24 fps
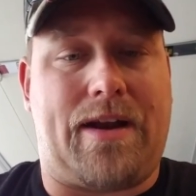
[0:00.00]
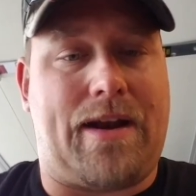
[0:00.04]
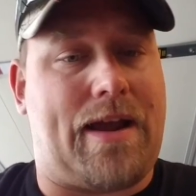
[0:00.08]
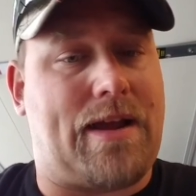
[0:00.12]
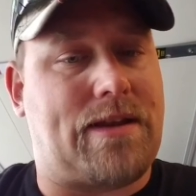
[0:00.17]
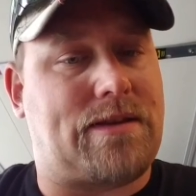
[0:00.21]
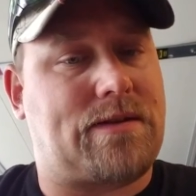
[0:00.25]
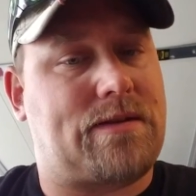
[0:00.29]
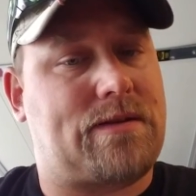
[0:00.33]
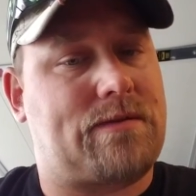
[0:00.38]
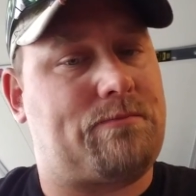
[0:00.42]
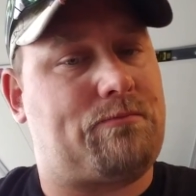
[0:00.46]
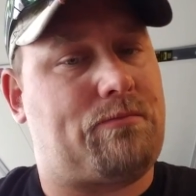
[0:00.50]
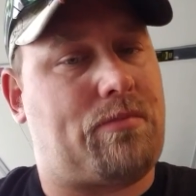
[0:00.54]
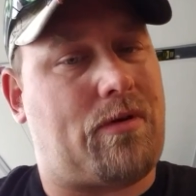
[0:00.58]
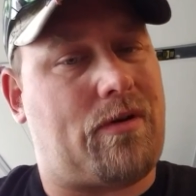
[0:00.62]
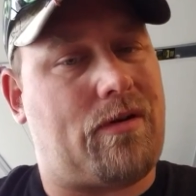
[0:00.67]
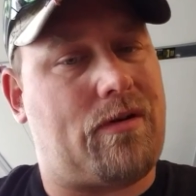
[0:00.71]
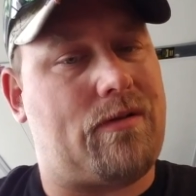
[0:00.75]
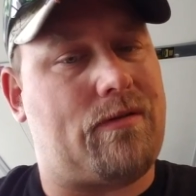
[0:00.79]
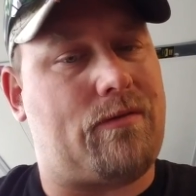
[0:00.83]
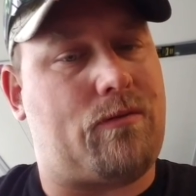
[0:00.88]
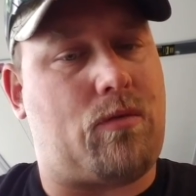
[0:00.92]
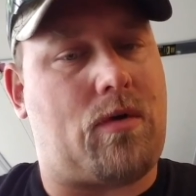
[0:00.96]
And that's
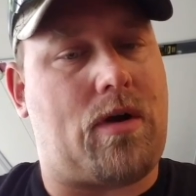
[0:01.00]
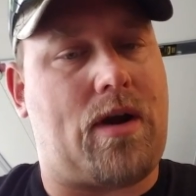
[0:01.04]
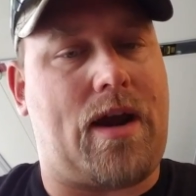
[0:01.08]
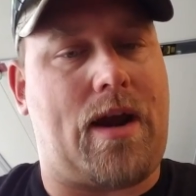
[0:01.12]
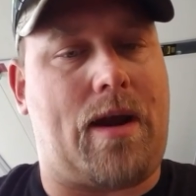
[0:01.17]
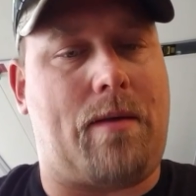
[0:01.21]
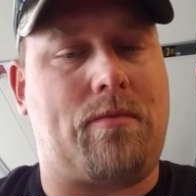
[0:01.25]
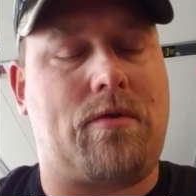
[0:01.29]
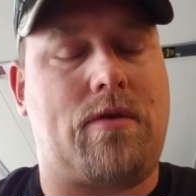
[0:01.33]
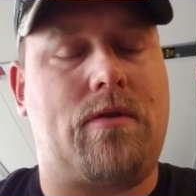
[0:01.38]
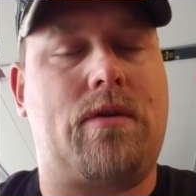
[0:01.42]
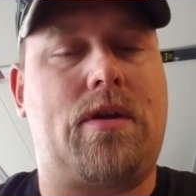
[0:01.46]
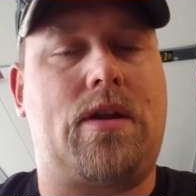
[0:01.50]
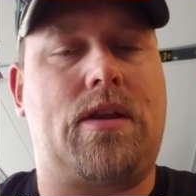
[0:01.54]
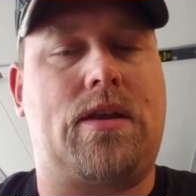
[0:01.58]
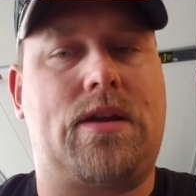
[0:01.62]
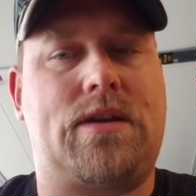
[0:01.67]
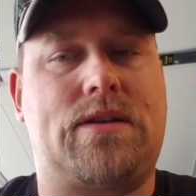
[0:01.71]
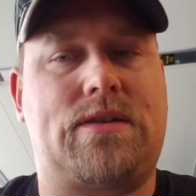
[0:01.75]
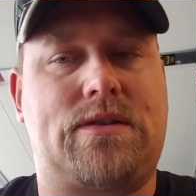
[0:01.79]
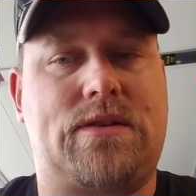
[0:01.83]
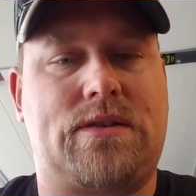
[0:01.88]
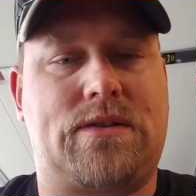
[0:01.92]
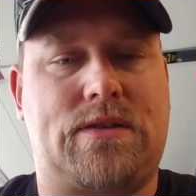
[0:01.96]
part of why I'm doing
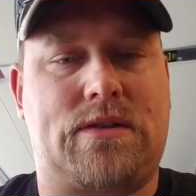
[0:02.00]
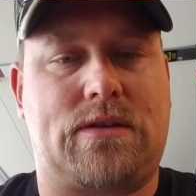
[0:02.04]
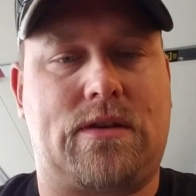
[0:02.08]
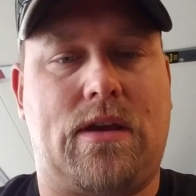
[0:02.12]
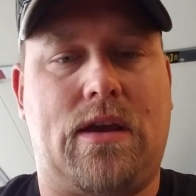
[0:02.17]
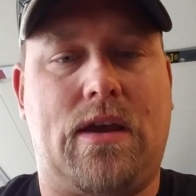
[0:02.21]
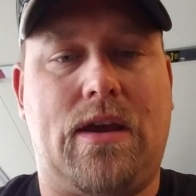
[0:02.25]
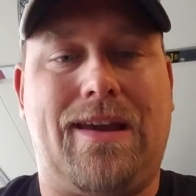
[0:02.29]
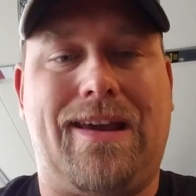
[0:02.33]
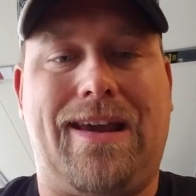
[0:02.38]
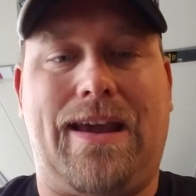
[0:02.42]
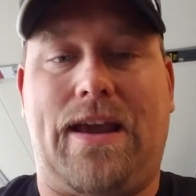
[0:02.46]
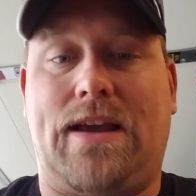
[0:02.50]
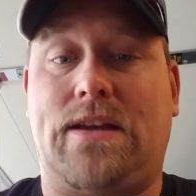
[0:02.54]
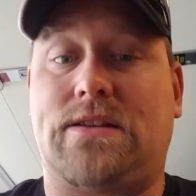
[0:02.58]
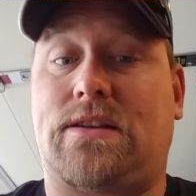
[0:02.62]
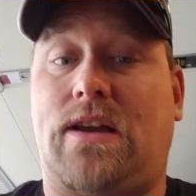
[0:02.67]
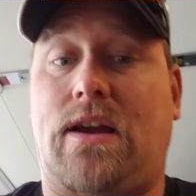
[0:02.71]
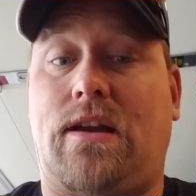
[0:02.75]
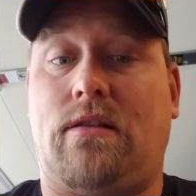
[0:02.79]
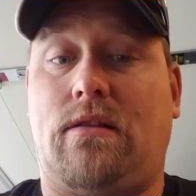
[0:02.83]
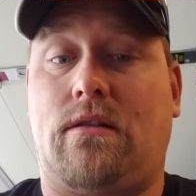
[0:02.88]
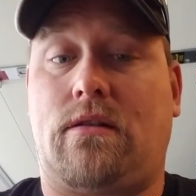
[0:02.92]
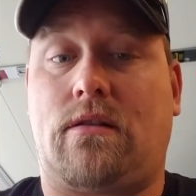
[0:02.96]
this, is
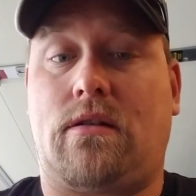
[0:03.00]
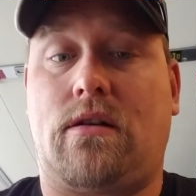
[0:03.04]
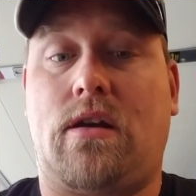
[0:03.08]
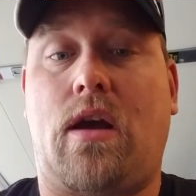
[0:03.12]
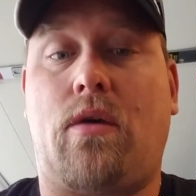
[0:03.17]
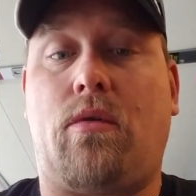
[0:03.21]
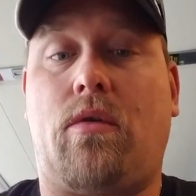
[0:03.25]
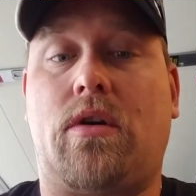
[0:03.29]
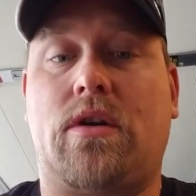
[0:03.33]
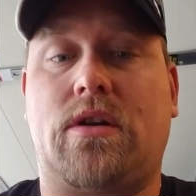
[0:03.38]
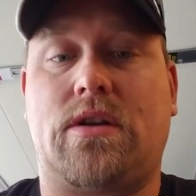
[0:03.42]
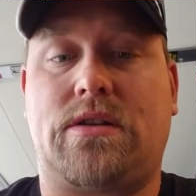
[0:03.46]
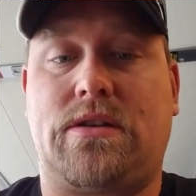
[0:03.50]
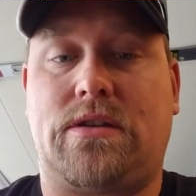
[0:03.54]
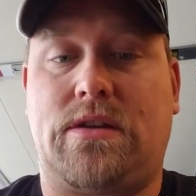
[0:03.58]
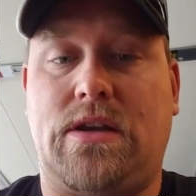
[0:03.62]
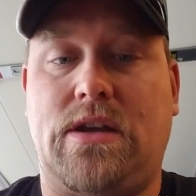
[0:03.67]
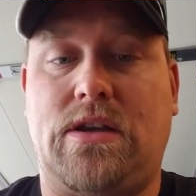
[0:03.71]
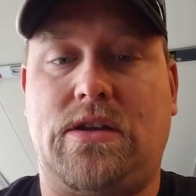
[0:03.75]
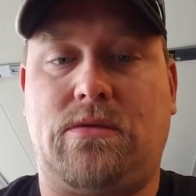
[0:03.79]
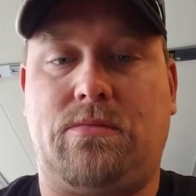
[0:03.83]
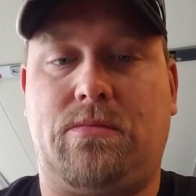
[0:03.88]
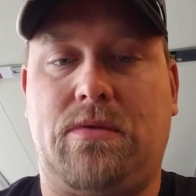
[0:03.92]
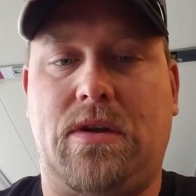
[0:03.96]
as I learn, I want to
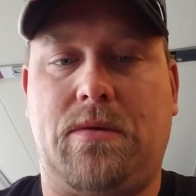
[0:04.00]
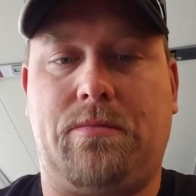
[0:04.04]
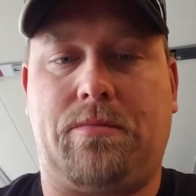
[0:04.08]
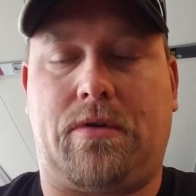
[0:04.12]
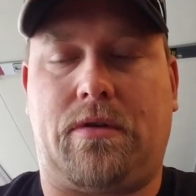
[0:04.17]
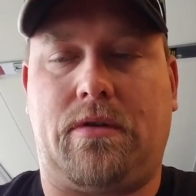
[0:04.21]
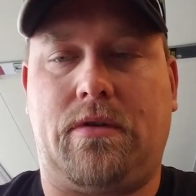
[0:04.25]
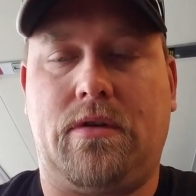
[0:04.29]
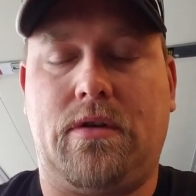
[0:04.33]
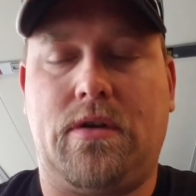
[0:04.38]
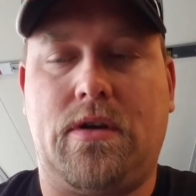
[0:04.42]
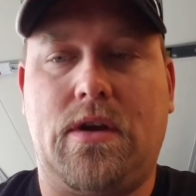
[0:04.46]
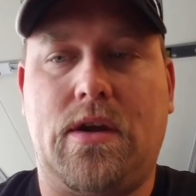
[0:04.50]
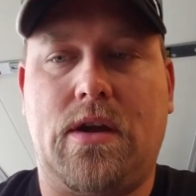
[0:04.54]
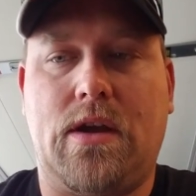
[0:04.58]
teach people.